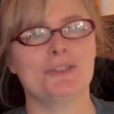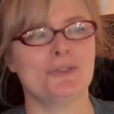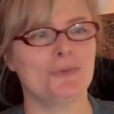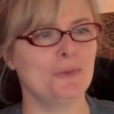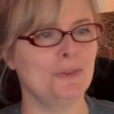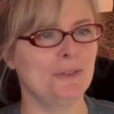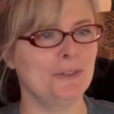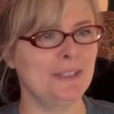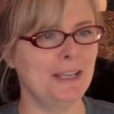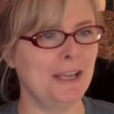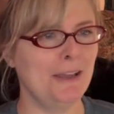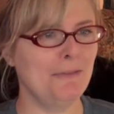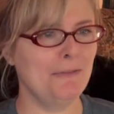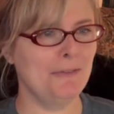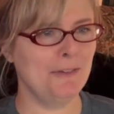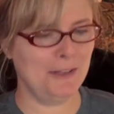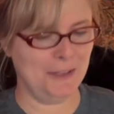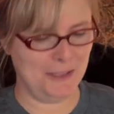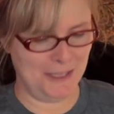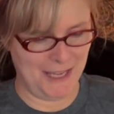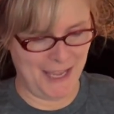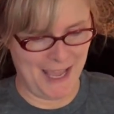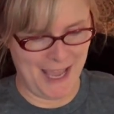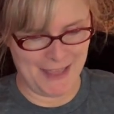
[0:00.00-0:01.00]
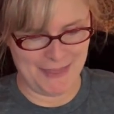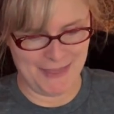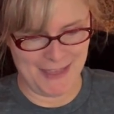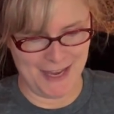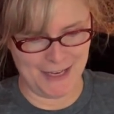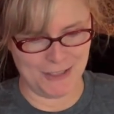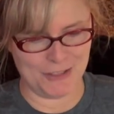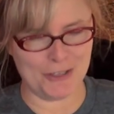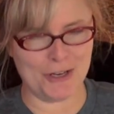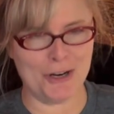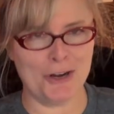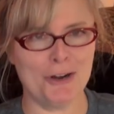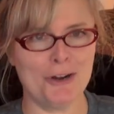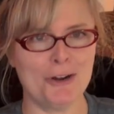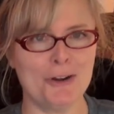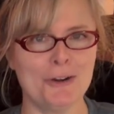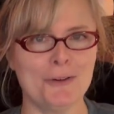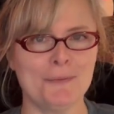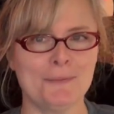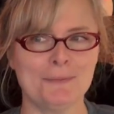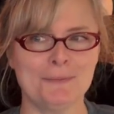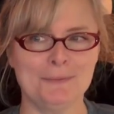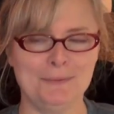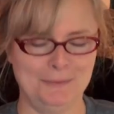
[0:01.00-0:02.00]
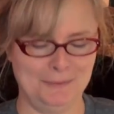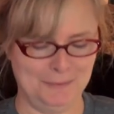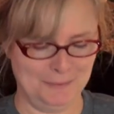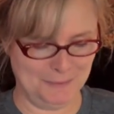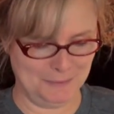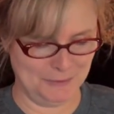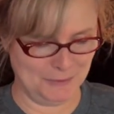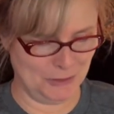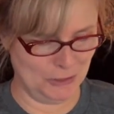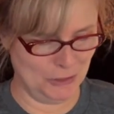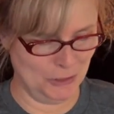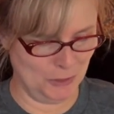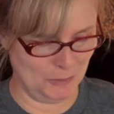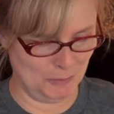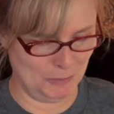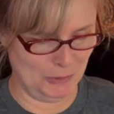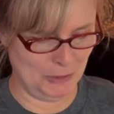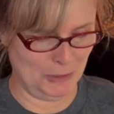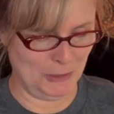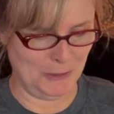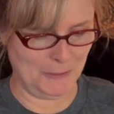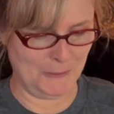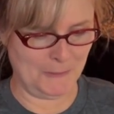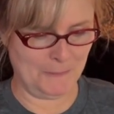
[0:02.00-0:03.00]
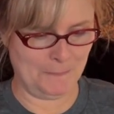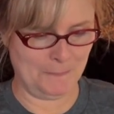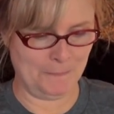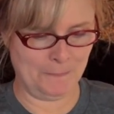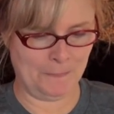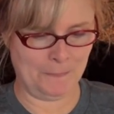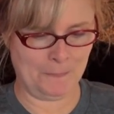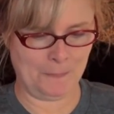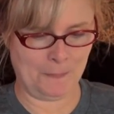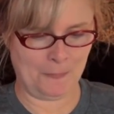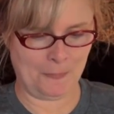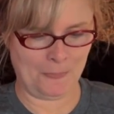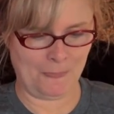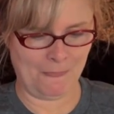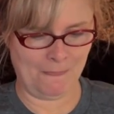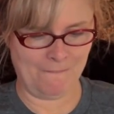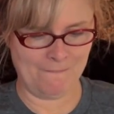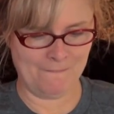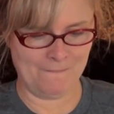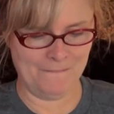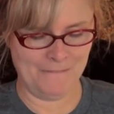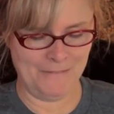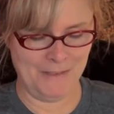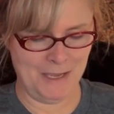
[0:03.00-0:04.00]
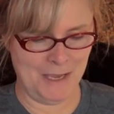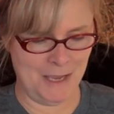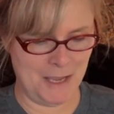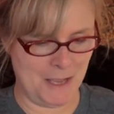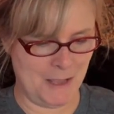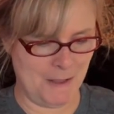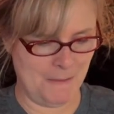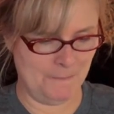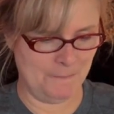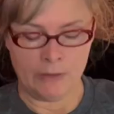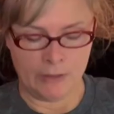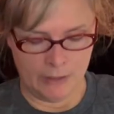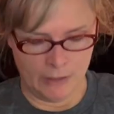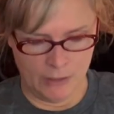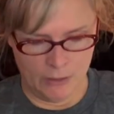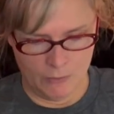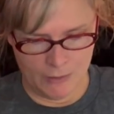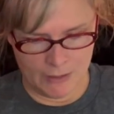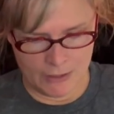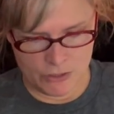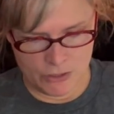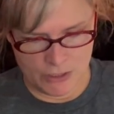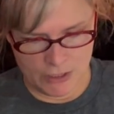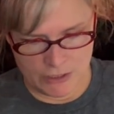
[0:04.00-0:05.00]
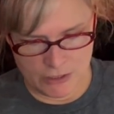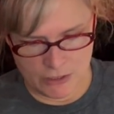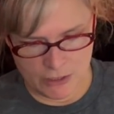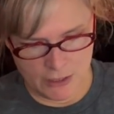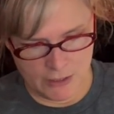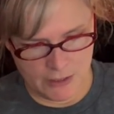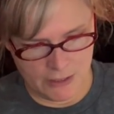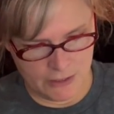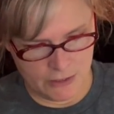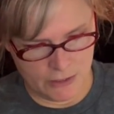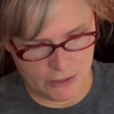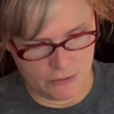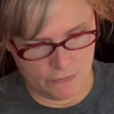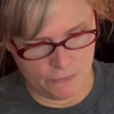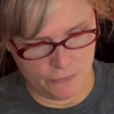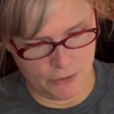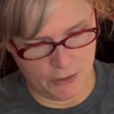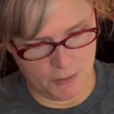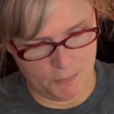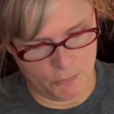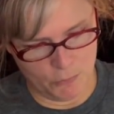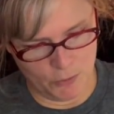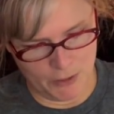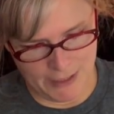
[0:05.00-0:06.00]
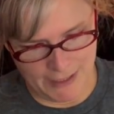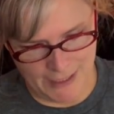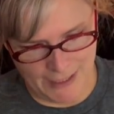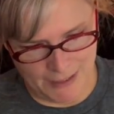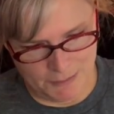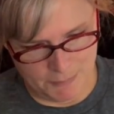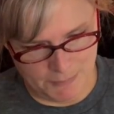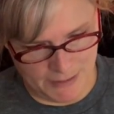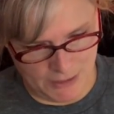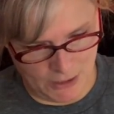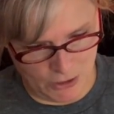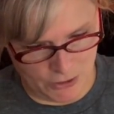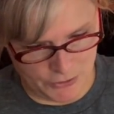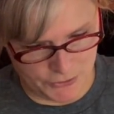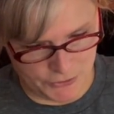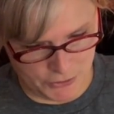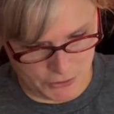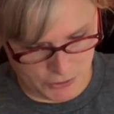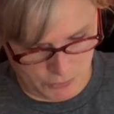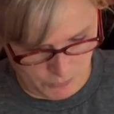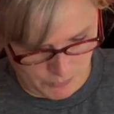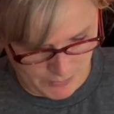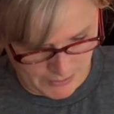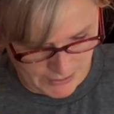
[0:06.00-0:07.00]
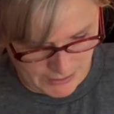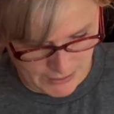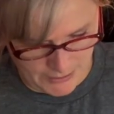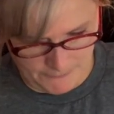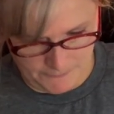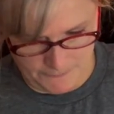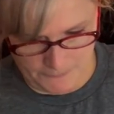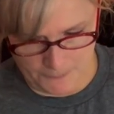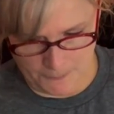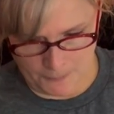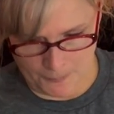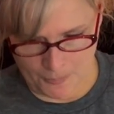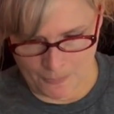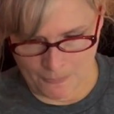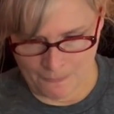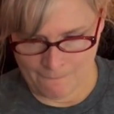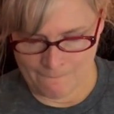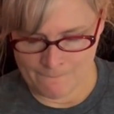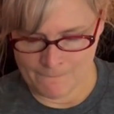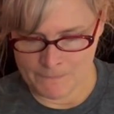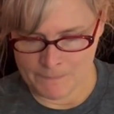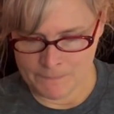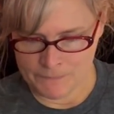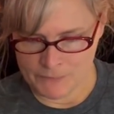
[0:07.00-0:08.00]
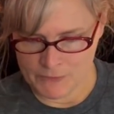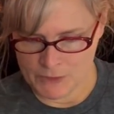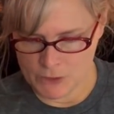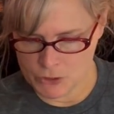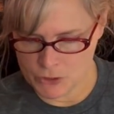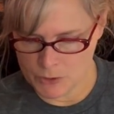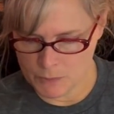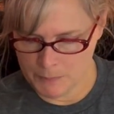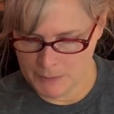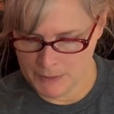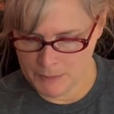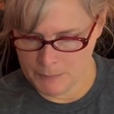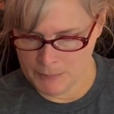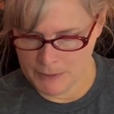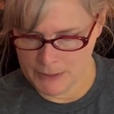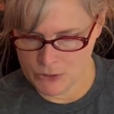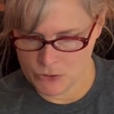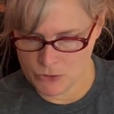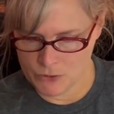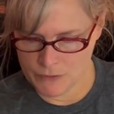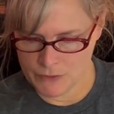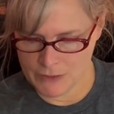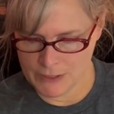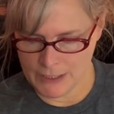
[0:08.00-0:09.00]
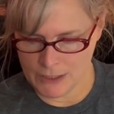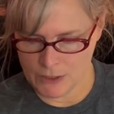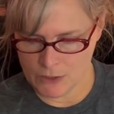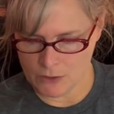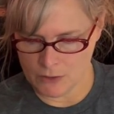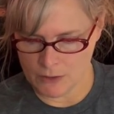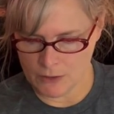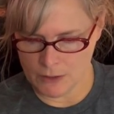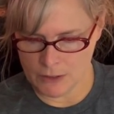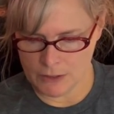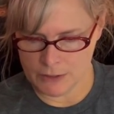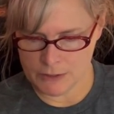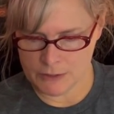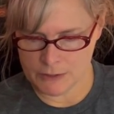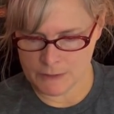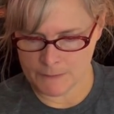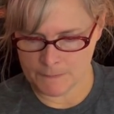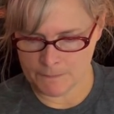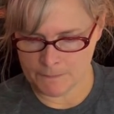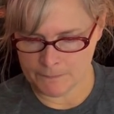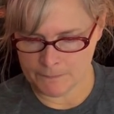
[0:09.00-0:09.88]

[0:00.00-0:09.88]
We'll definitely yeah. add that to her cookbook. I'd love to try that. Yeah. All right, Jessica, this is from Renee Mills. Are you ready? Yes. Here's a big picture of Santa Claus.